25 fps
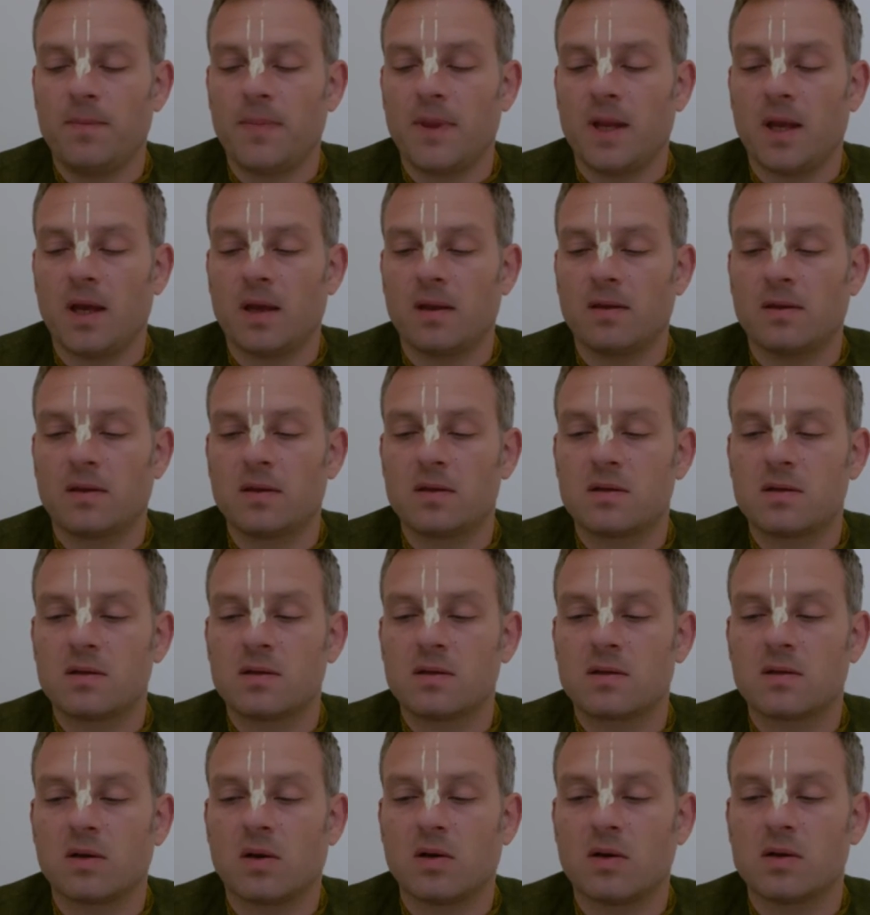And this
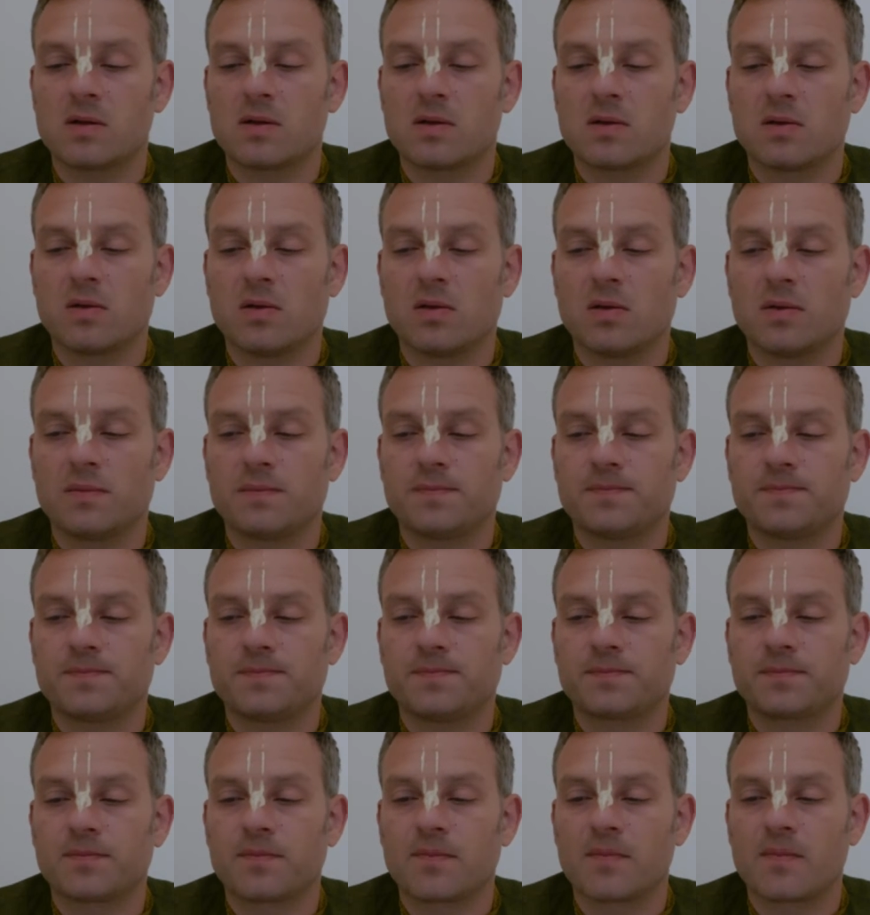is also
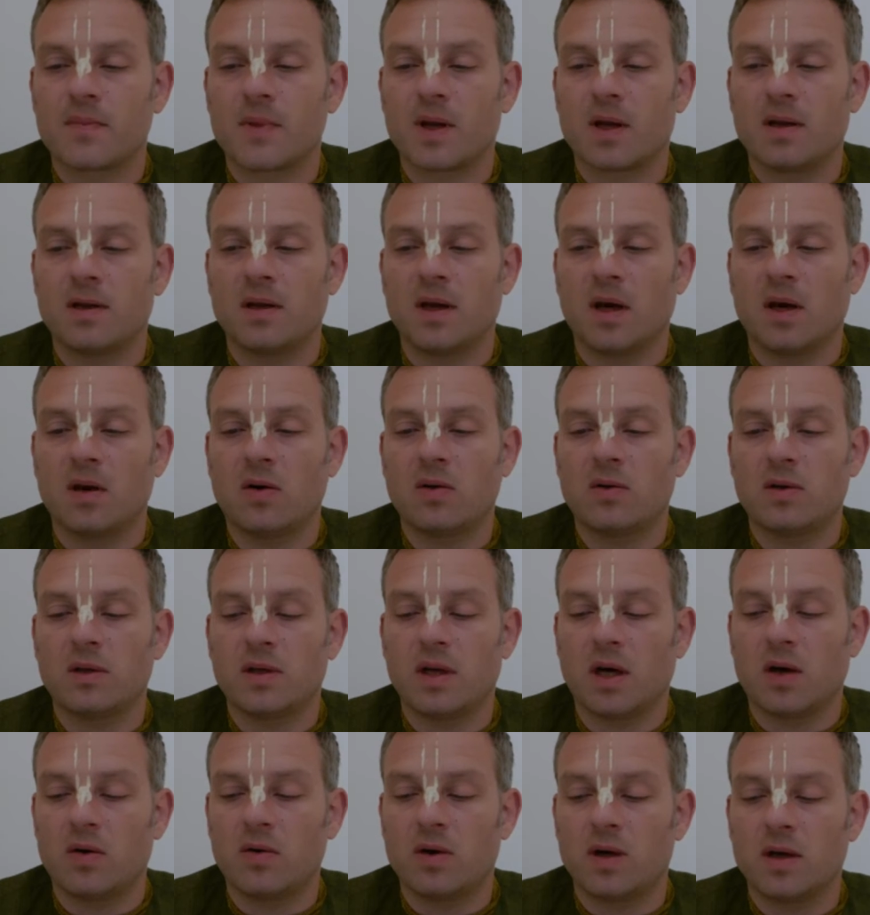now in
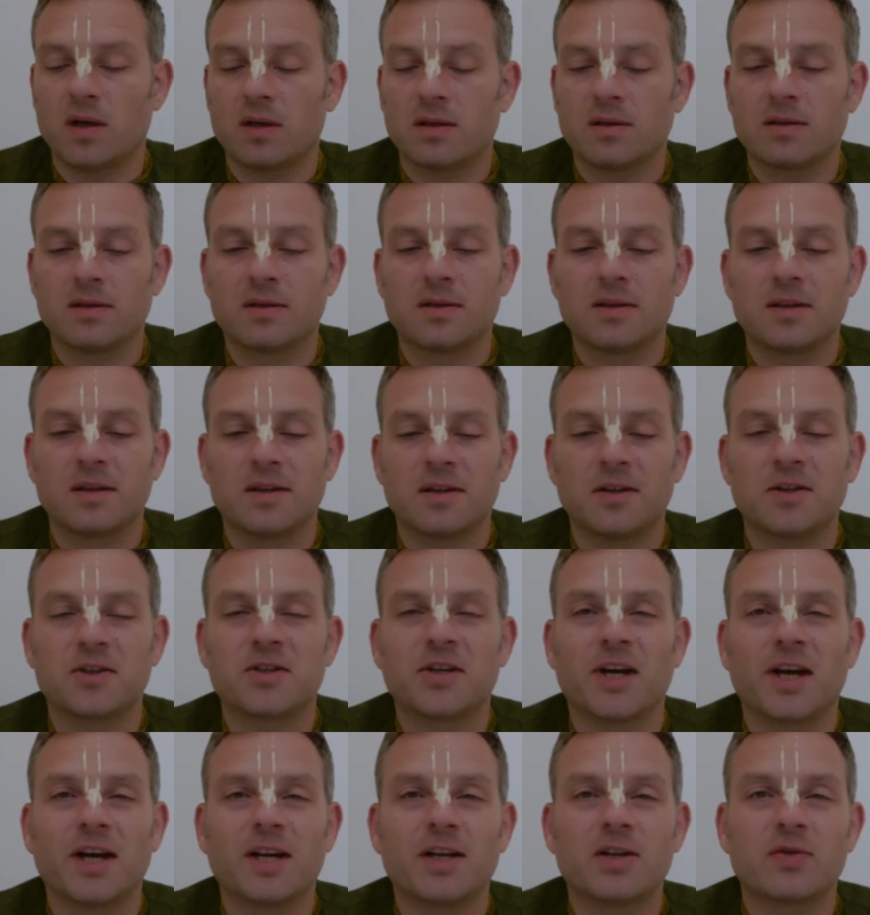the
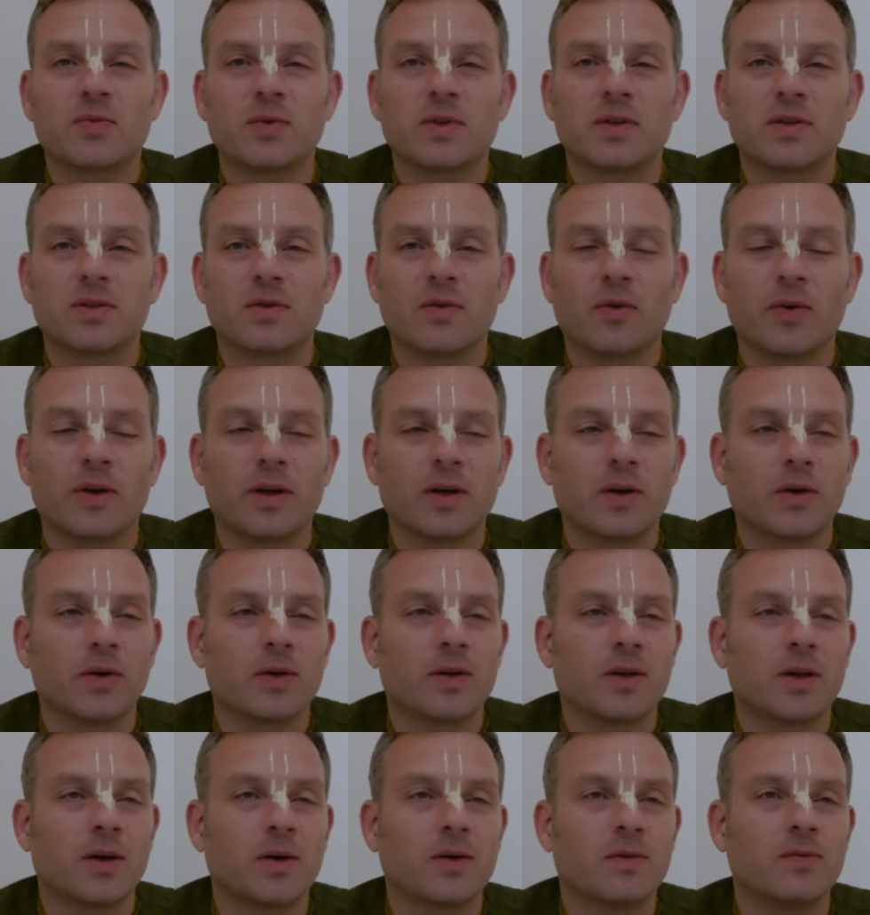change which is going on
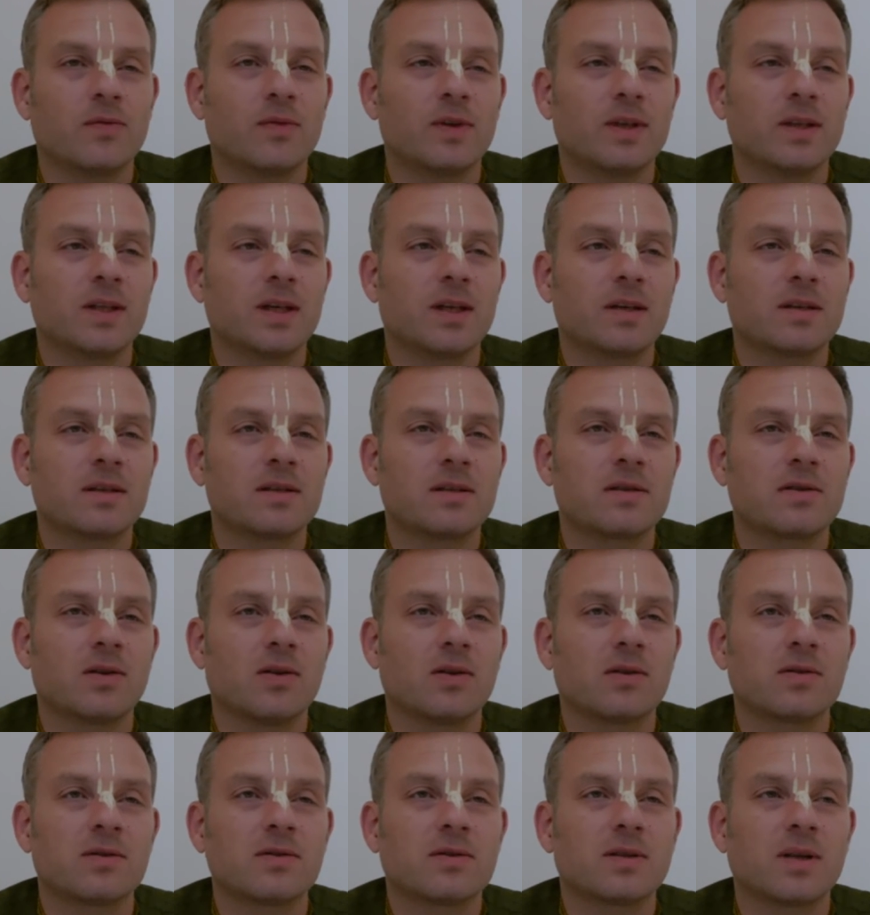now in Vrinda, this is
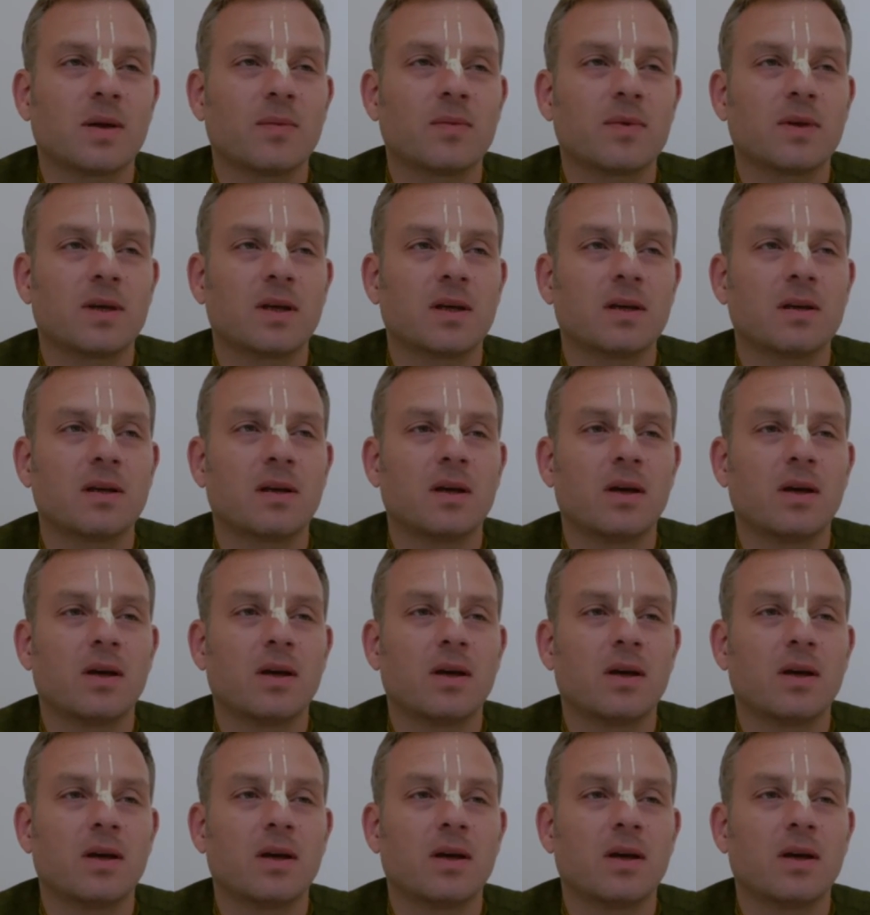also something